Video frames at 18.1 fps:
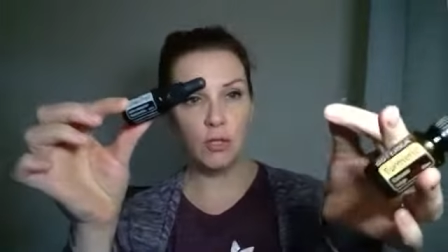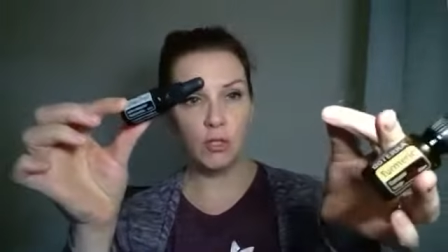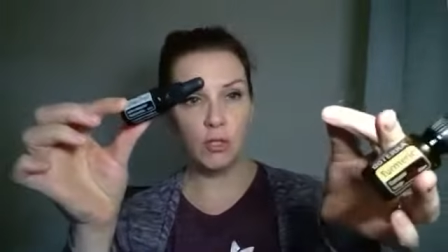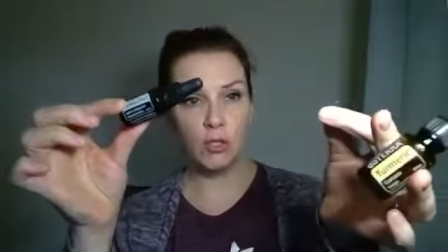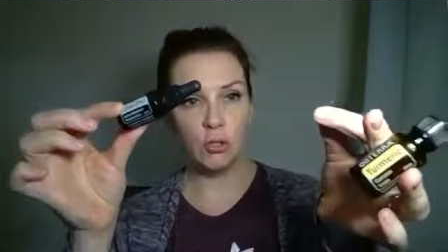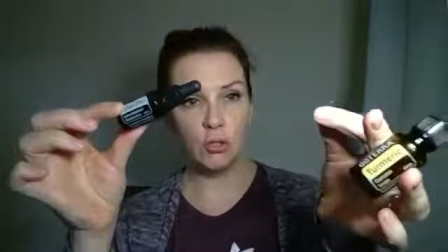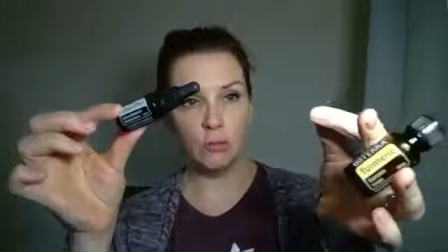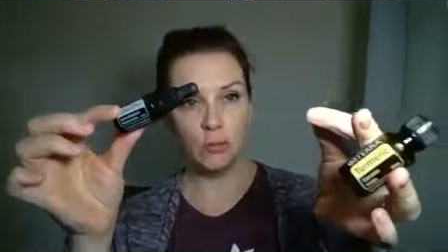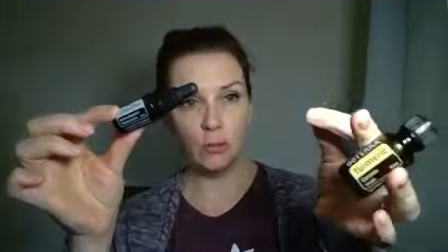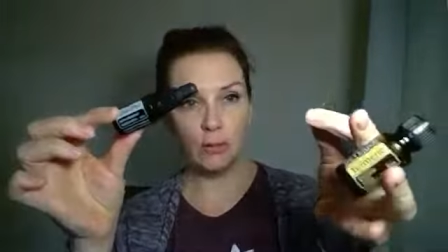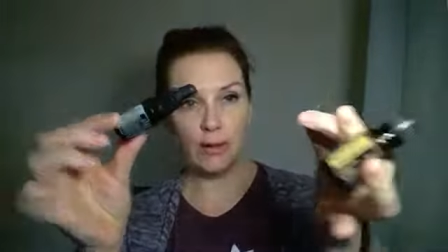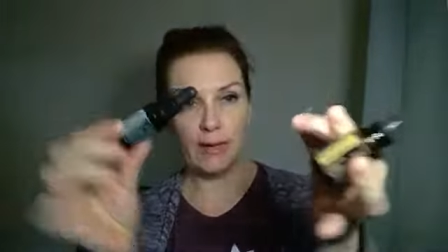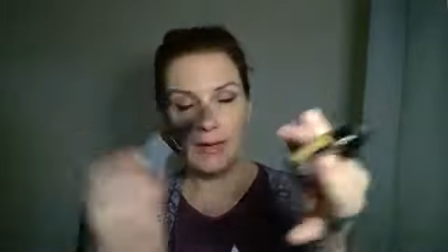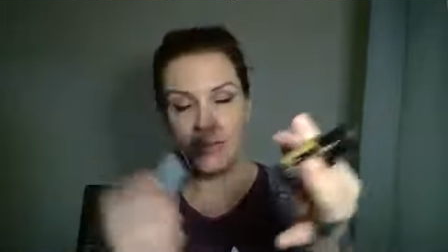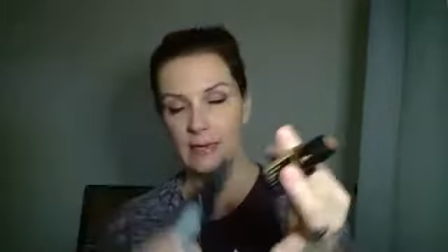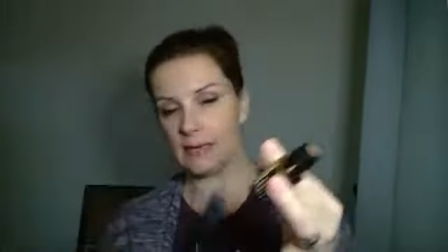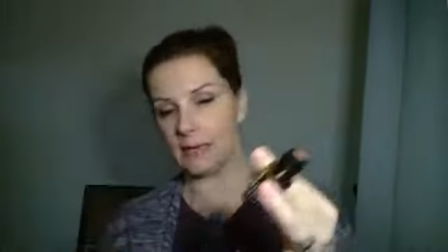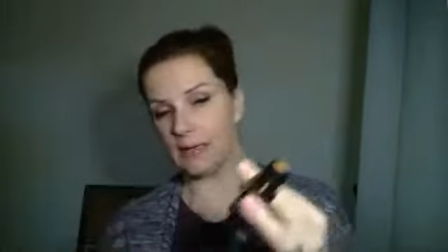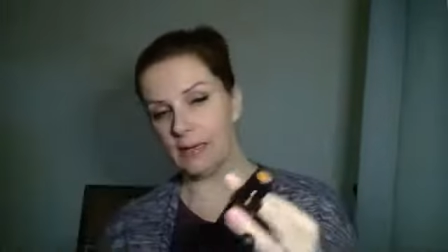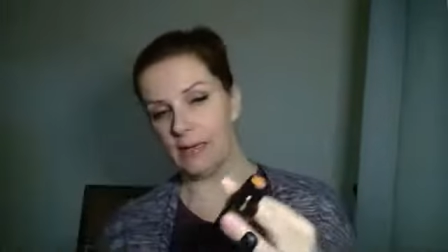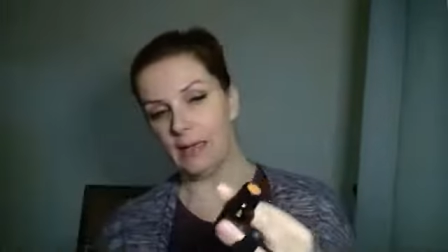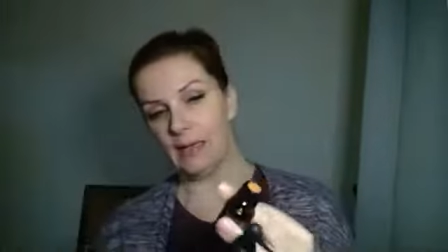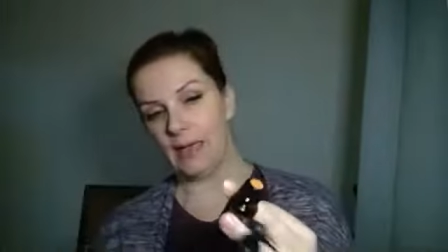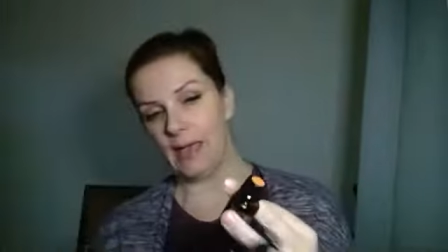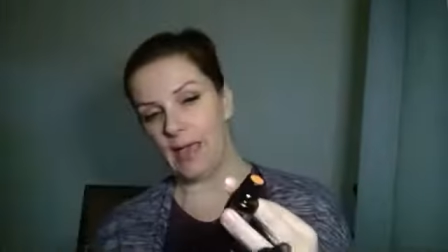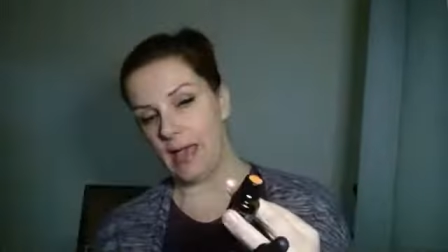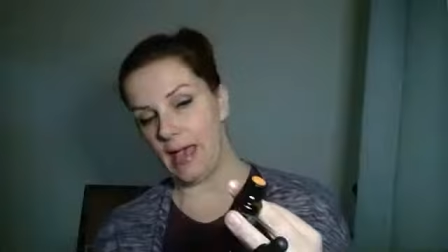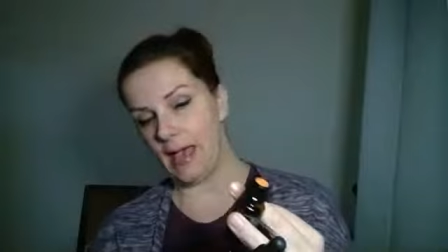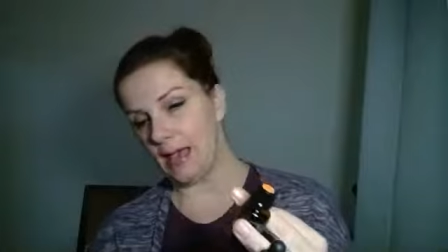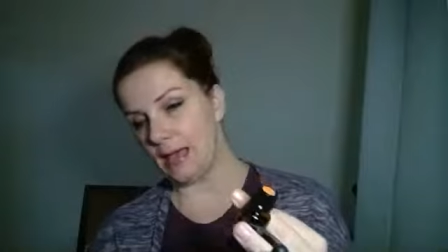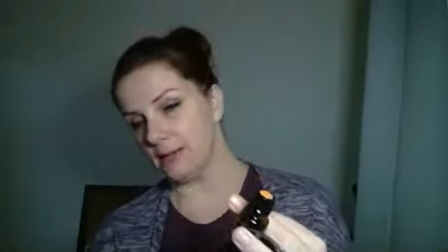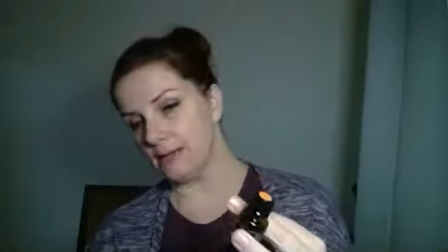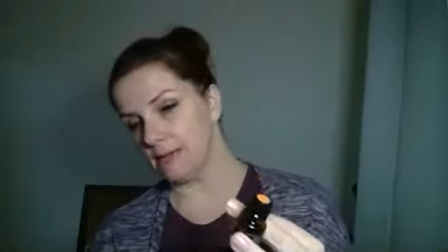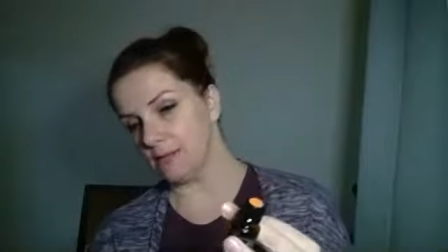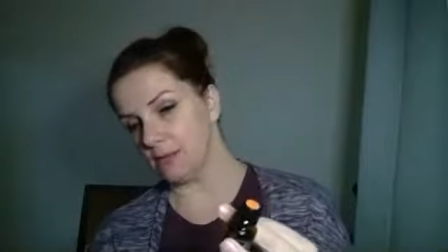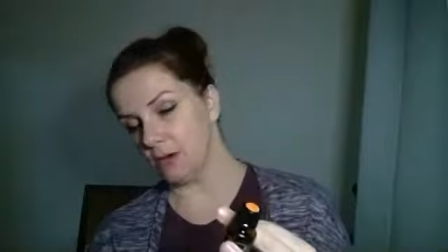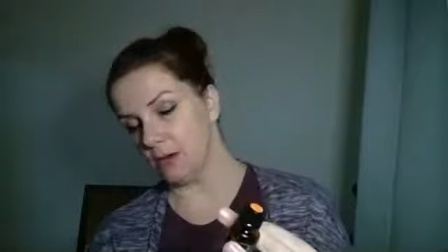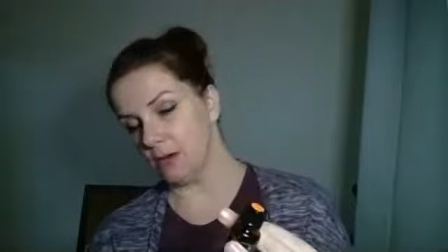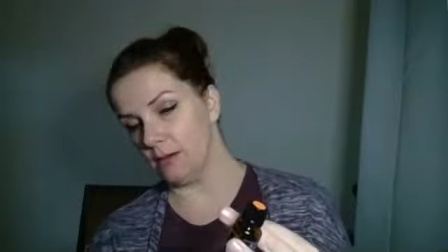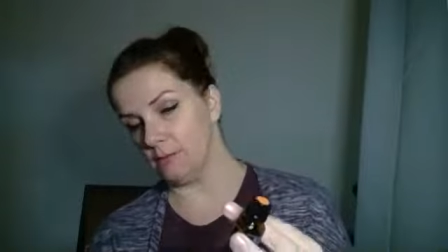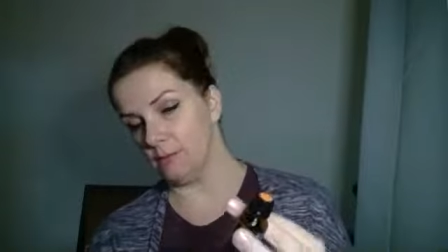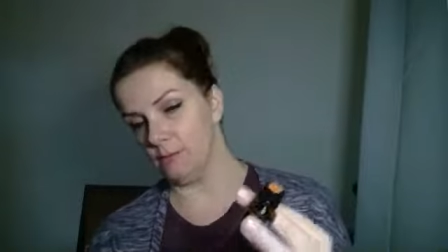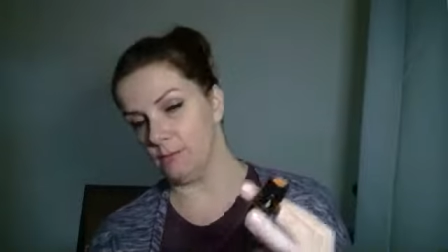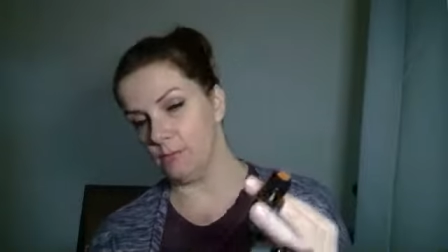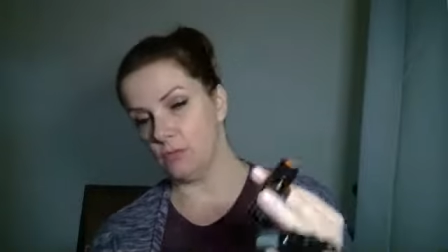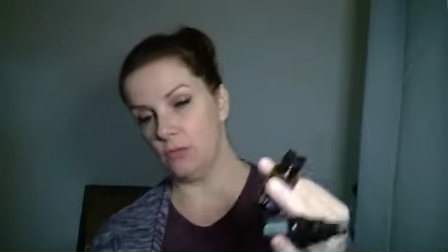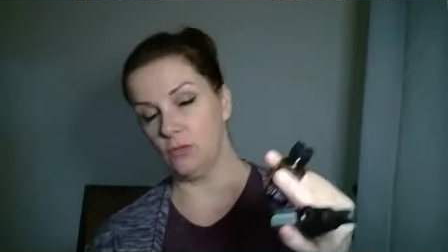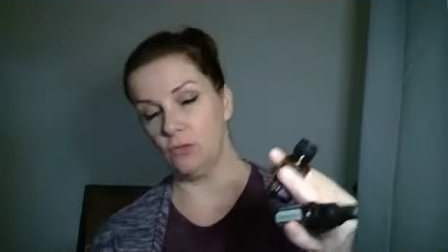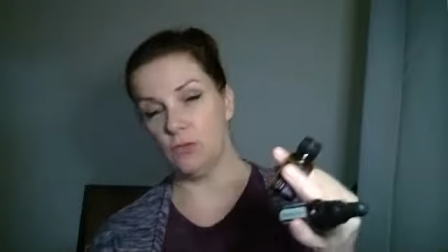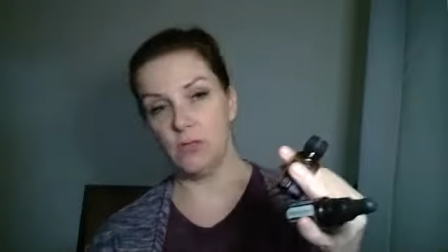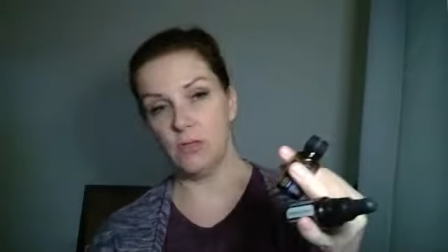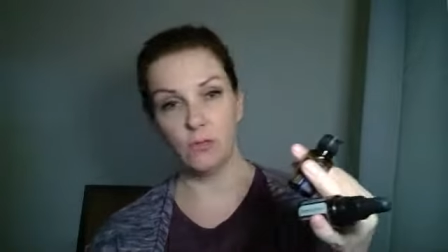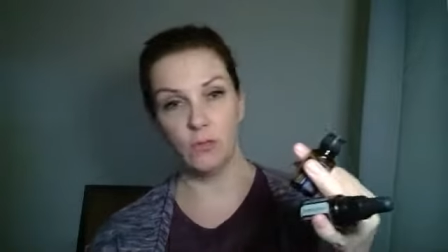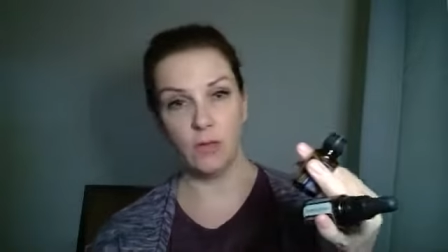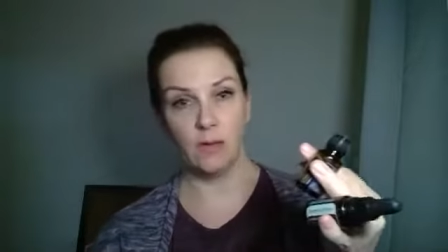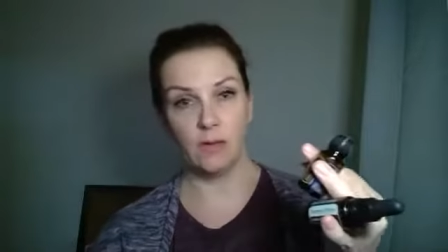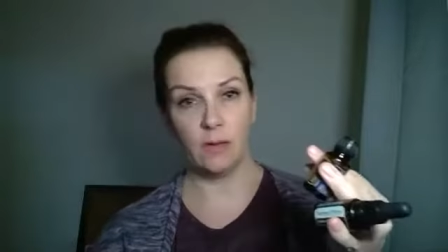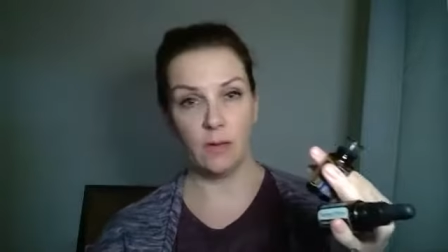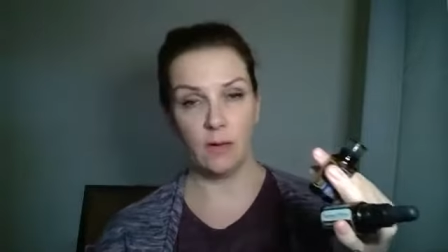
turmeric, and sorry, I'm doing this with